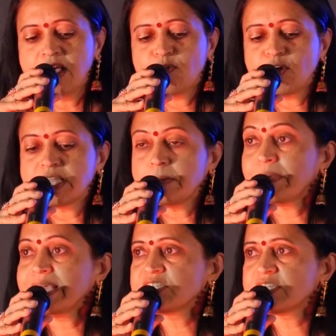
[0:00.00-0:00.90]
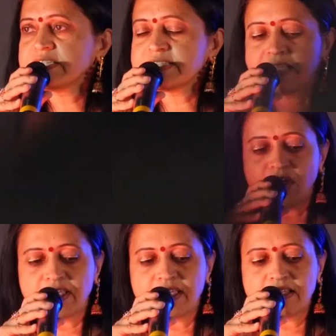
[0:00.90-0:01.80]
for their patience in
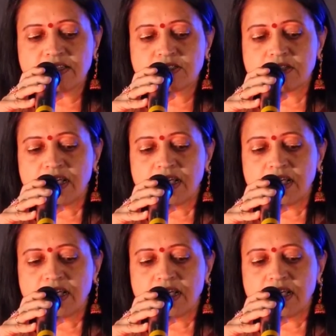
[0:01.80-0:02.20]
working